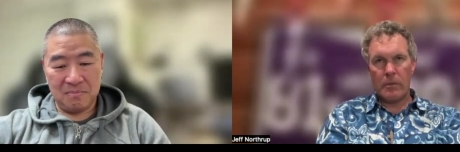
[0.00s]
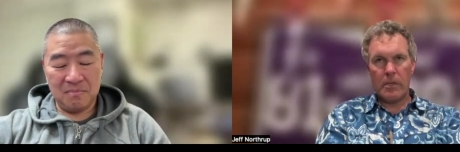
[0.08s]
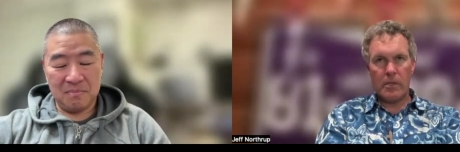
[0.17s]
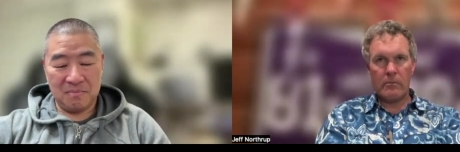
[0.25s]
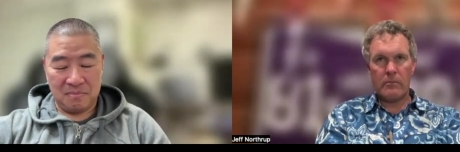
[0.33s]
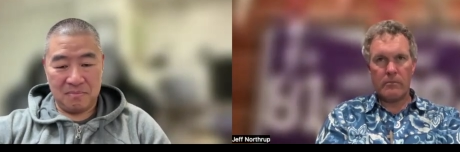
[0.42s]

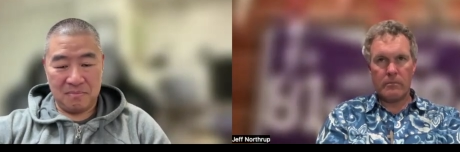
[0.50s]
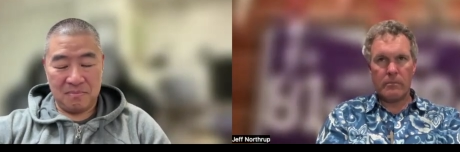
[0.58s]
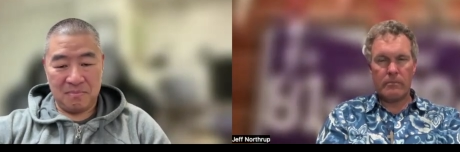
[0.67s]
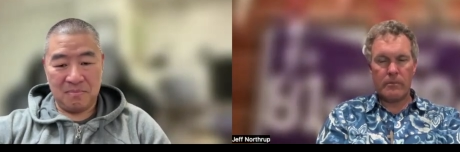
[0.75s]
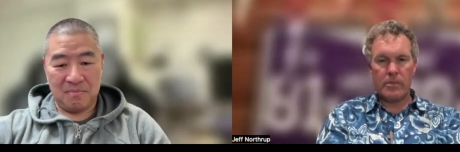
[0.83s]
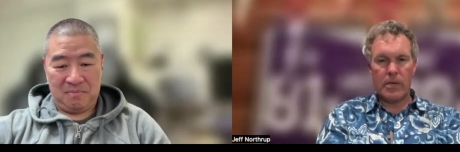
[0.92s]
Speaker 1: be
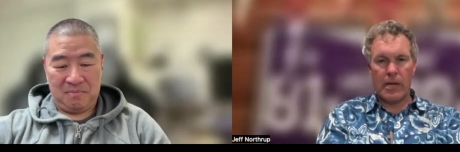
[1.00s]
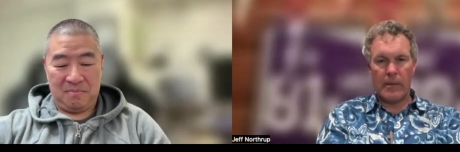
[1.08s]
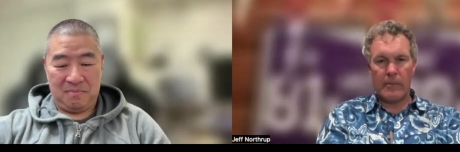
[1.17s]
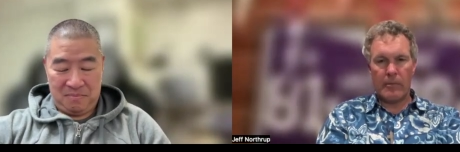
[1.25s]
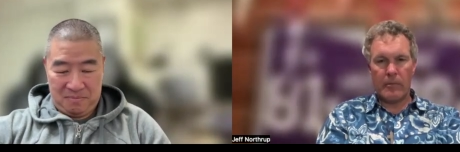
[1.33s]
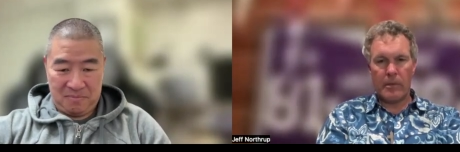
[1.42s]

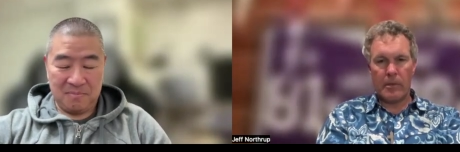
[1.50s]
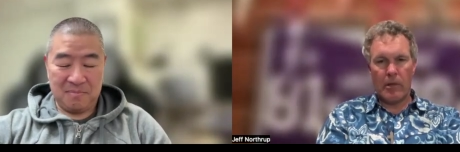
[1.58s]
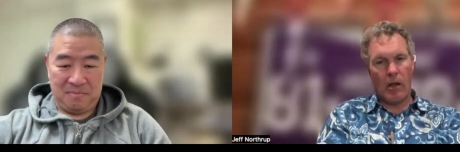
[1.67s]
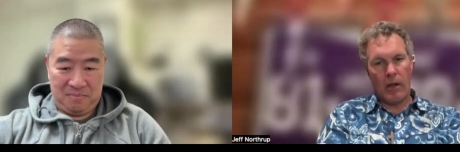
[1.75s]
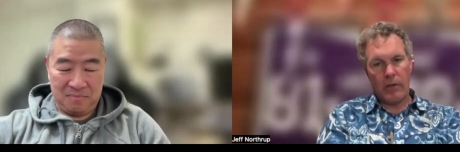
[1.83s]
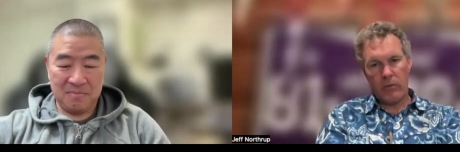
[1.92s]
jobs will be
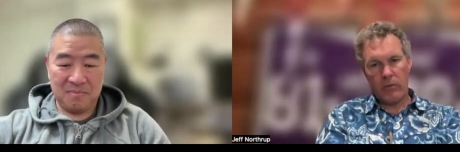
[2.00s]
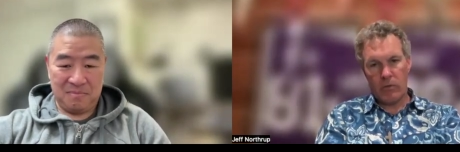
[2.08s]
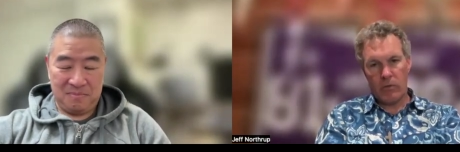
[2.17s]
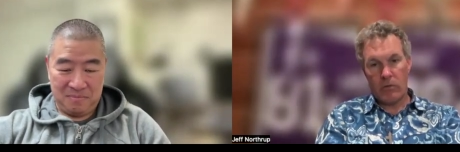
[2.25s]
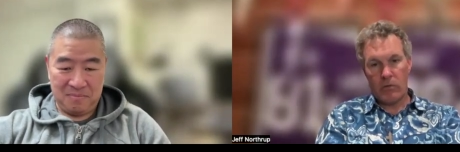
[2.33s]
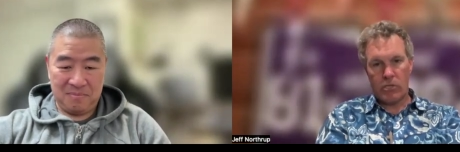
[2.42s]
lost
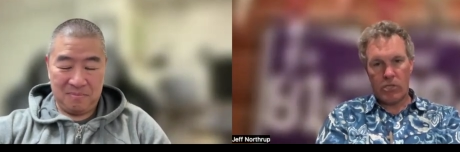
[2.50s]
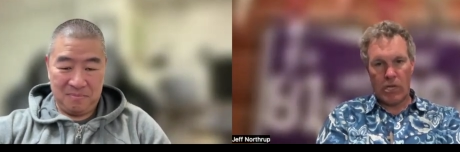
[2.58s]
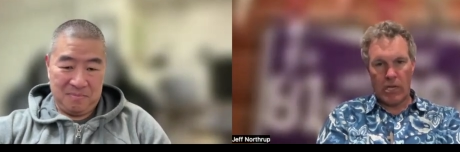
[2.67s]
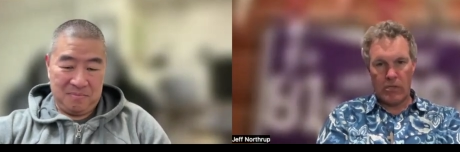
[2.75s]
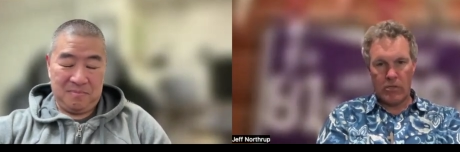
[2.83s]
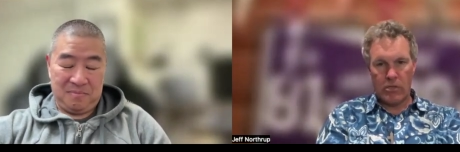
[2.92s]
or or
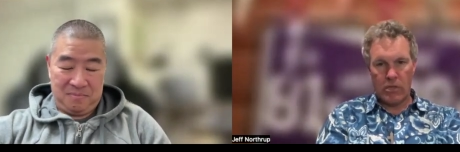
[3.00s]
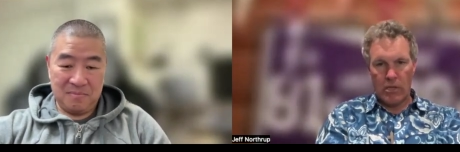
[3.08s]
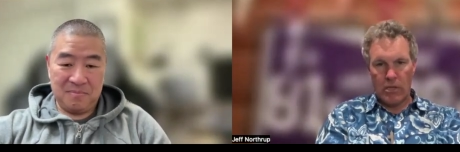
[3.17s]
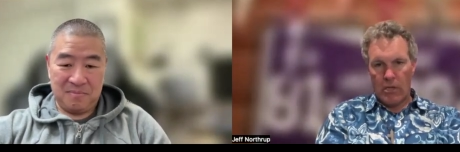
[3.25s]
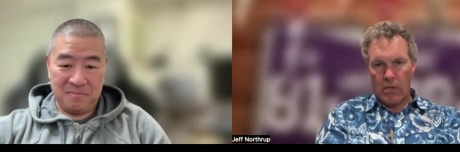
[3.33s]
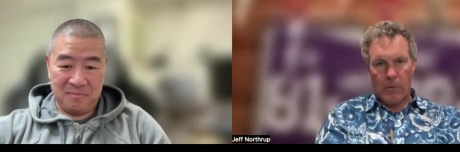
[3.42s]
changed.
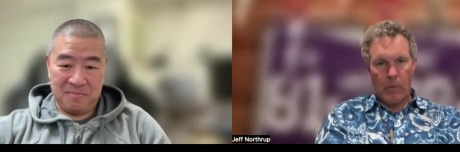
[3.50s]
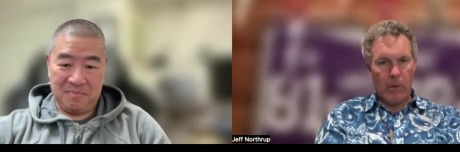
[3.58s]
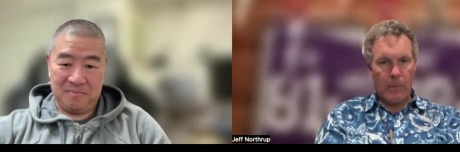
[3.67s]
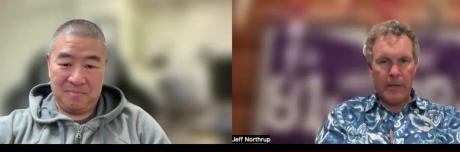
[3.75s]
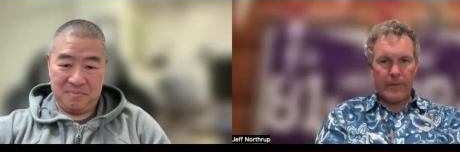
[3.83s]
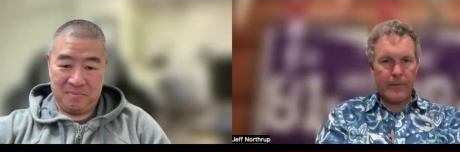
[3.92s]
But
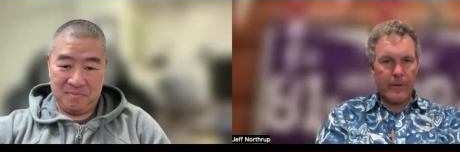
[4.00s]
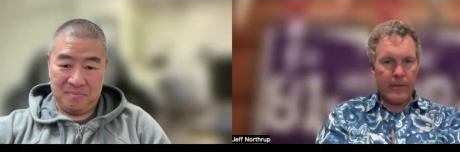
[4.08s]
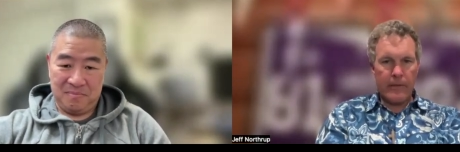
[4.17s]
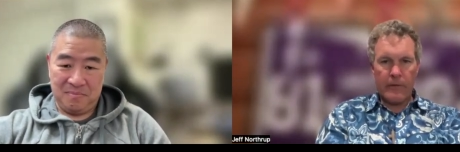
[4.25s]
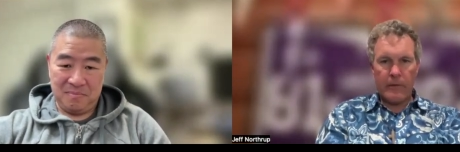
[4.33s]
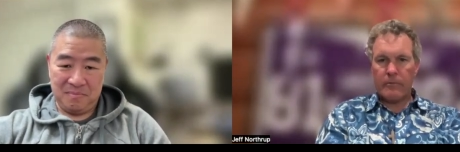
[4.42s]
what about the
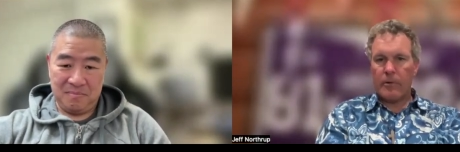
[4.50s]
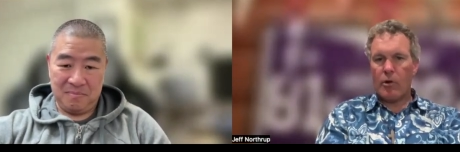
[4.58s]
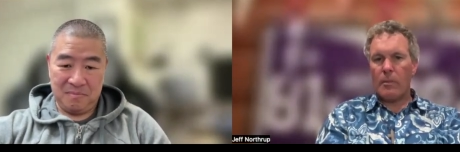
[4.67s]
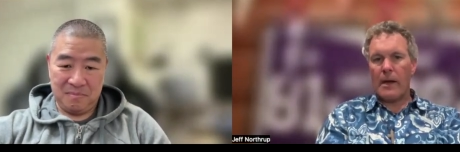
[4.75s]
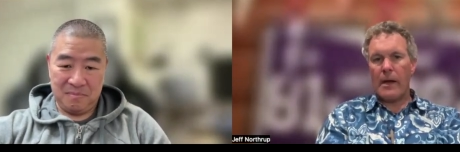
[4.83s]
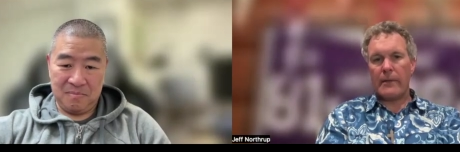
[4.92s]
rest of it?
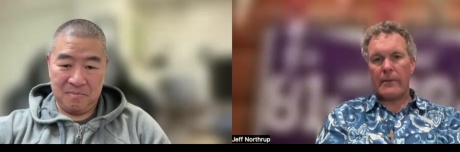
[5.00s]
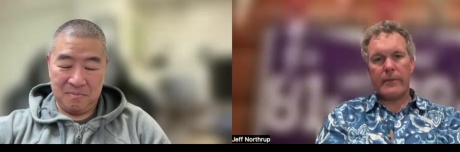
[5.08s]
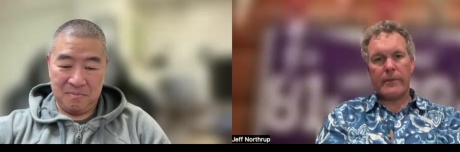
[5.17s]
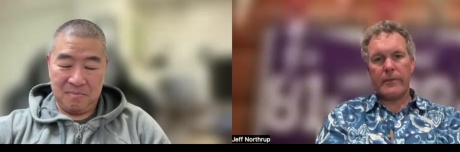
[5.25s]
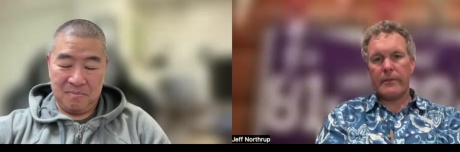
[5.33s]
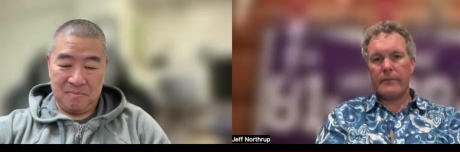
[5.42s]

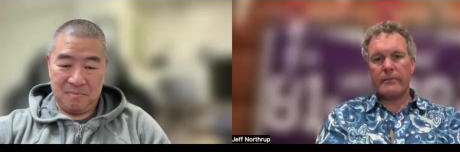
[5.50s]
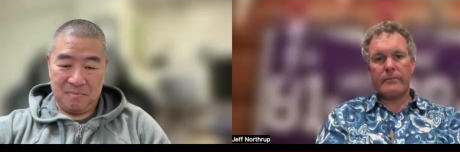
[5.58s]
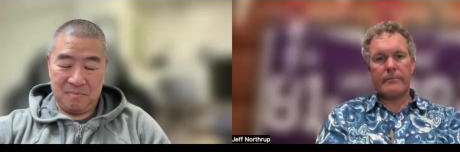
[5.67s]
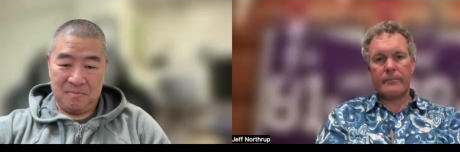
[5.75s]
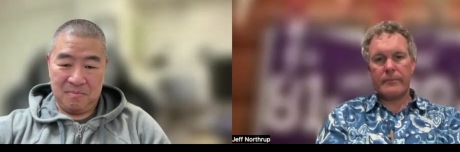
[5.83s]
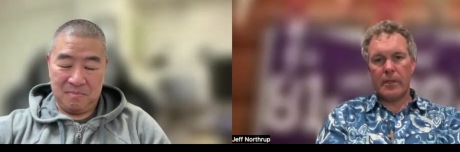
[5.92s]
Robots
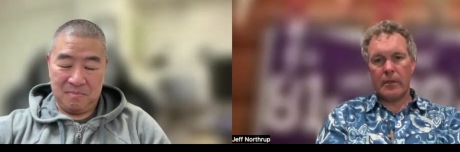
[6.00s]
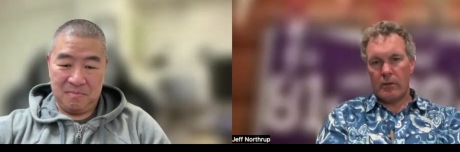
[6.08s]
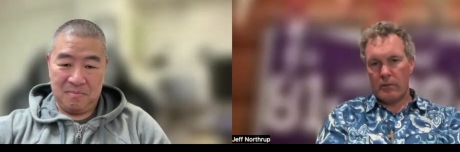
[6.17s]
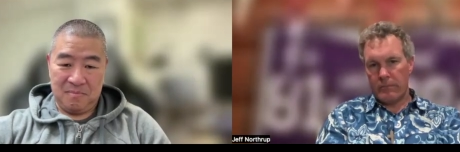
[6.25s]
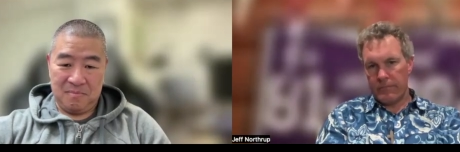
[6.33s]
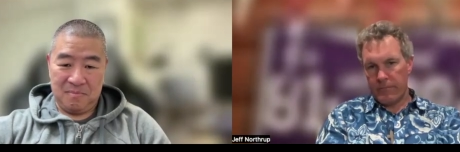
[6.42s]
and you
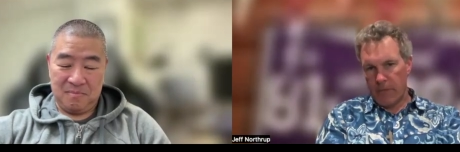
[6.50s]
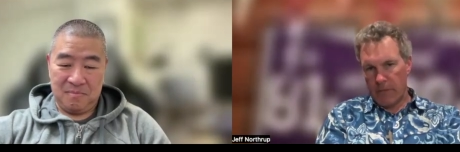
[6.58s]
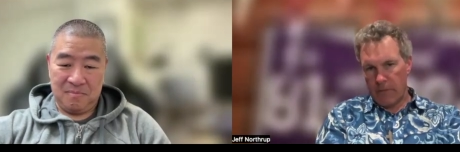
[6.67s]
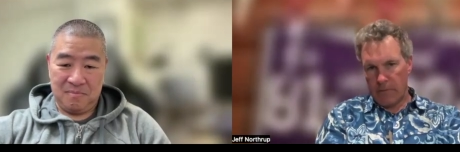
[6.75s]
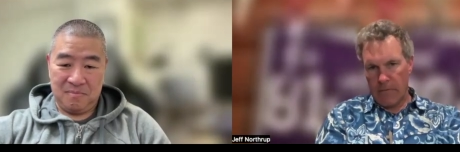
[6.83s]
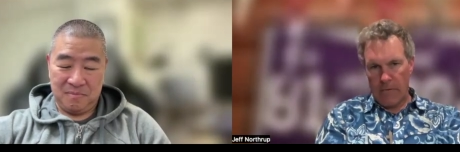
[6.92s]
know
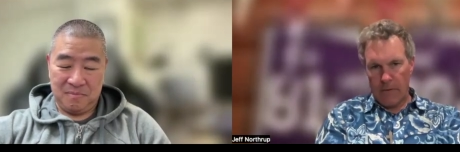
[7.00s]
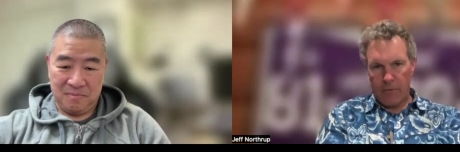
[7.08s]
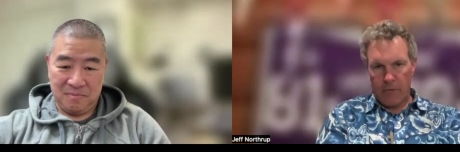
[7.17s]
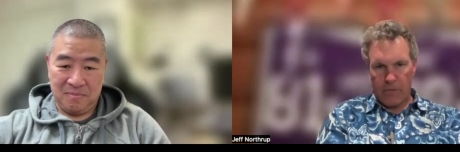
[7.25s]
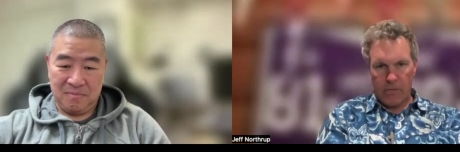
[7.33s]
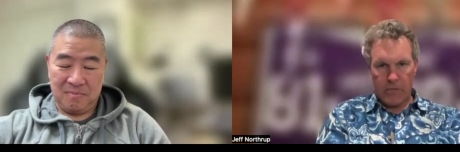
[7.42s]
uh, data
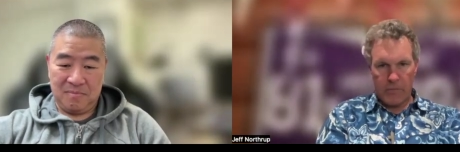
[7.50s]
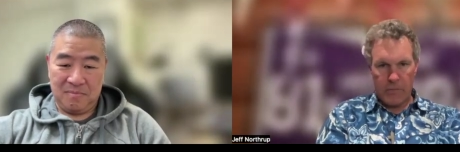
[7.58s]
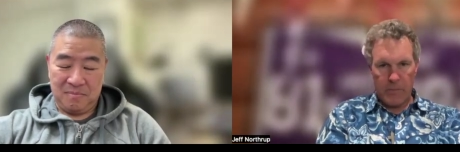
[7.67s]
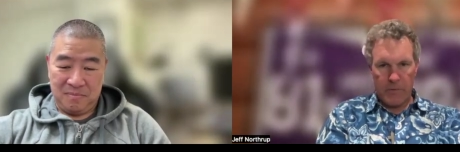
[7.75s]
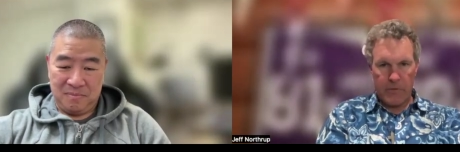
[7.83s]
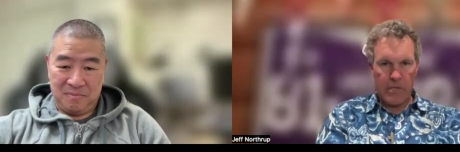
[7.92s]
breaches,
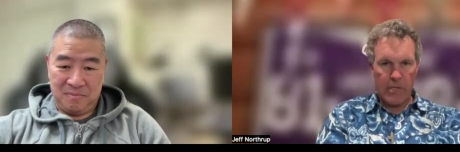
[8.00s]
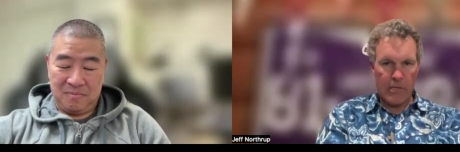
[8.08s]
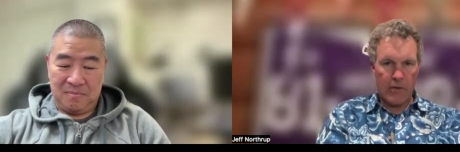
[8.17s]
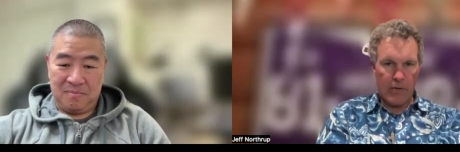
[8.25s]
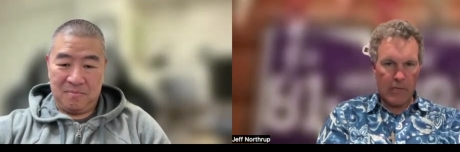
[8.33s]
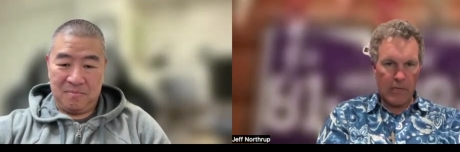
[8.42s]
people stealing your